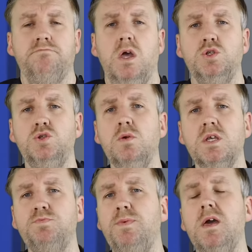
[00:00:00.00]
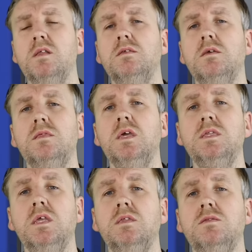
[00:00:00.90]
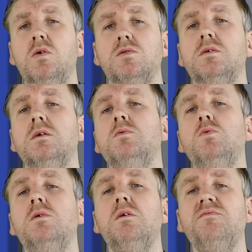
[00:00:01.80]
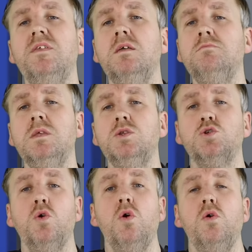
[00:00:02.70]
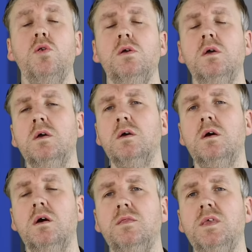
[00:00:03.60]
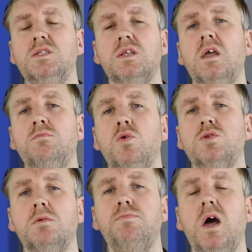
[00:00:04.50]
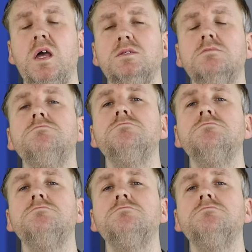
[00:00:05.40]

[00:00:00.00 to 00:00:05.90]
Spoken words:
as you expect, they did not one of them did score. This I am not surprised.